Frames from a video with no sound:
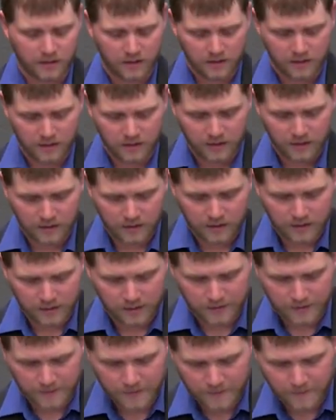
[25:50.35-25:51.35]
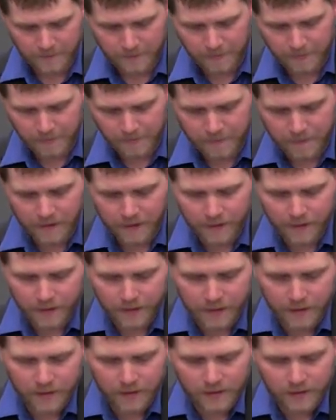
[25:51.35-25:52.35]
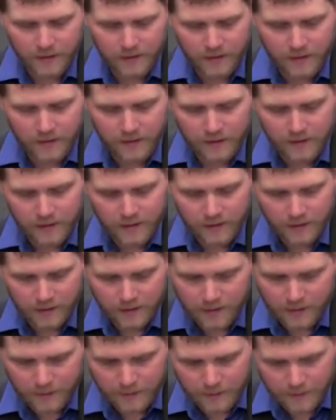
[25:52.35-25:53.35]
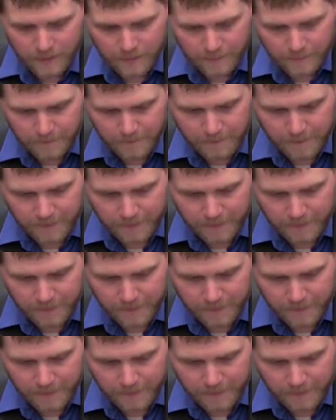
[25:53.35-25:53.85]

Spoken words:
Nothing is said.